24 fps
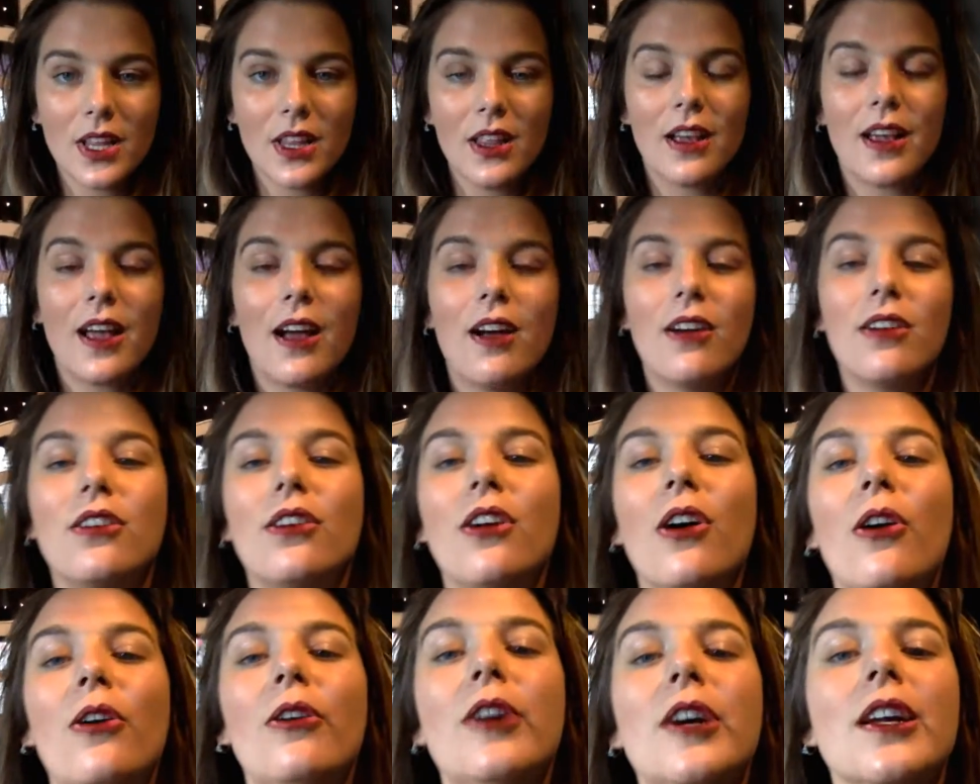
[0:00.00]
Look how
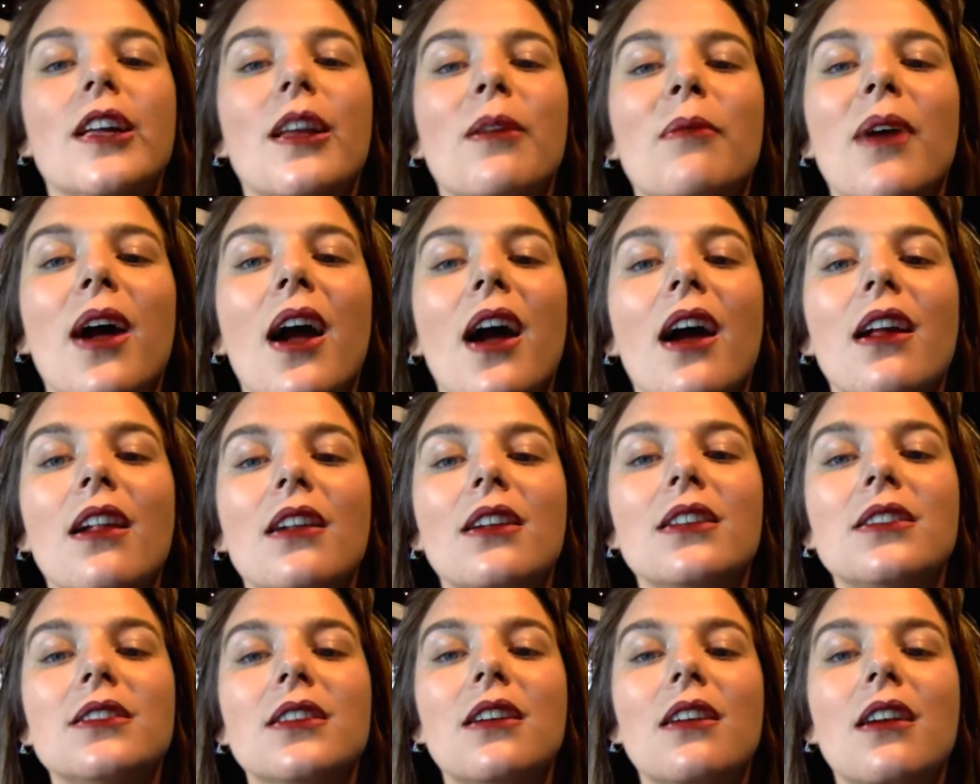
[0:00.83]
oily my
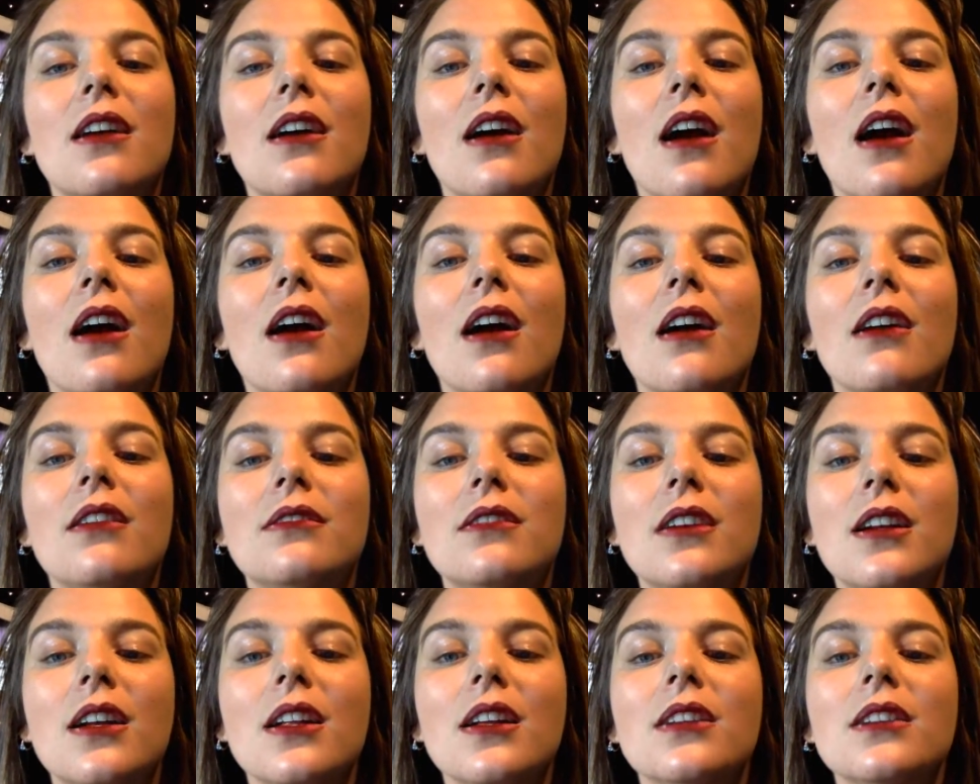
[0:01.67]
eyelids are
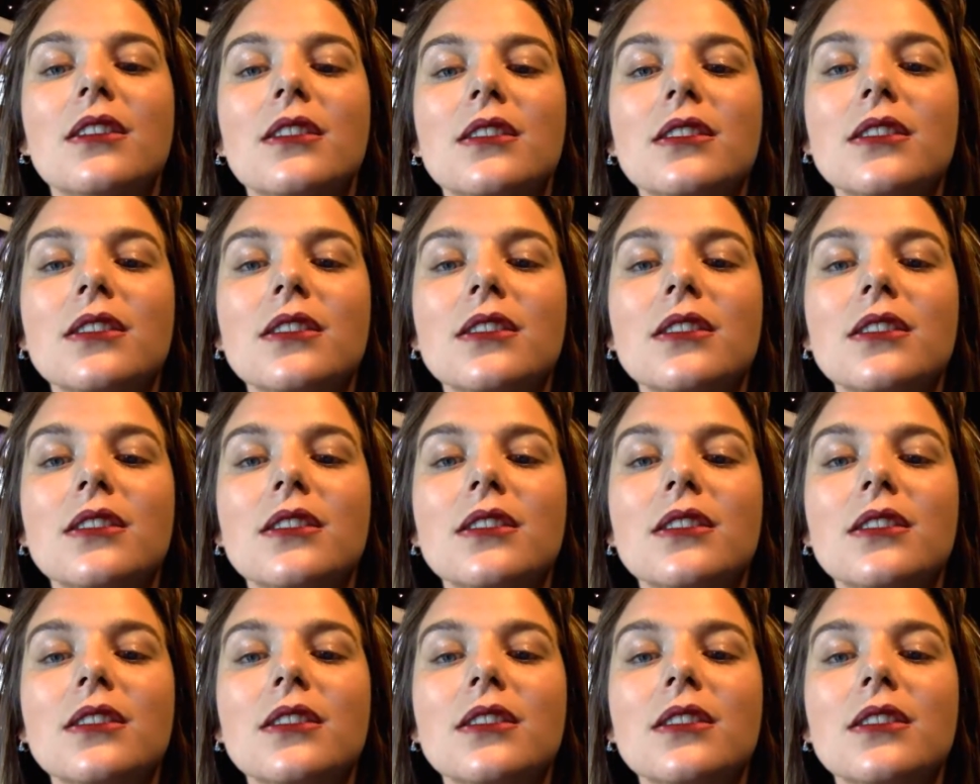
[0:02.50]
already.